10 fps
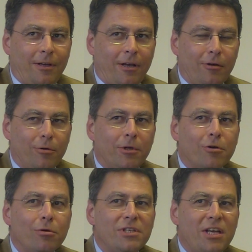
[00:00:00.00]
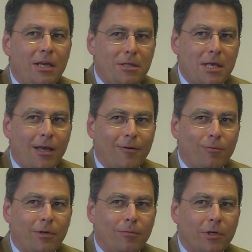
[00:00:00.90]
How do we contain that
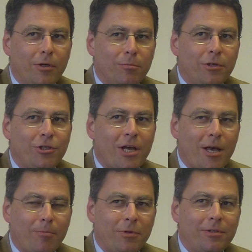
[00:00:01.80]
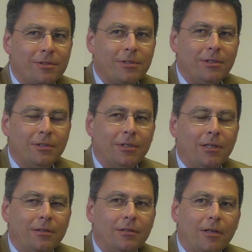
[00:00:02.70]
when a breach happens and
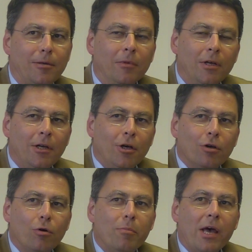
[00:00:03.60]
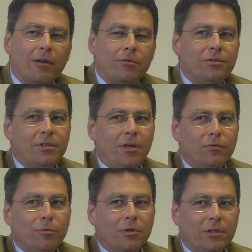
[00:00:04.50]
go back to safe
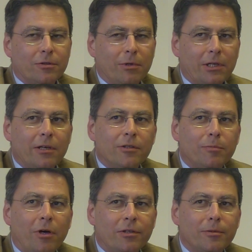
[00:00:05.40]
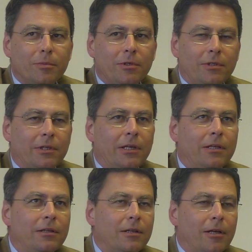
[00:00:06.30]
mode as quickly as possible
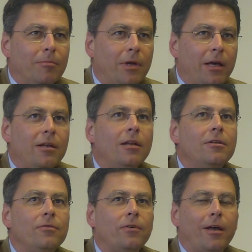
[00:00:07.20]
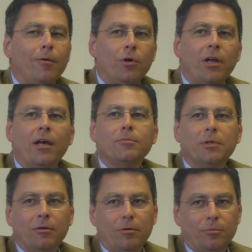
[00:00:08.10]
and identify what has
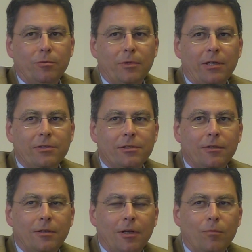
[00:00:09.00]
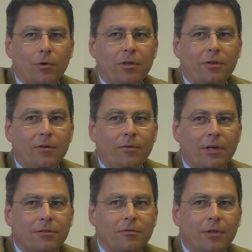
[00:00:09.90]
been compromised and what are the
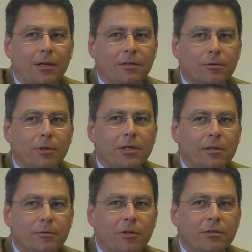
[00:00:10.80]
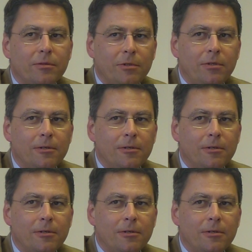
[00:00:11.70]
effects of that as quickly as possible.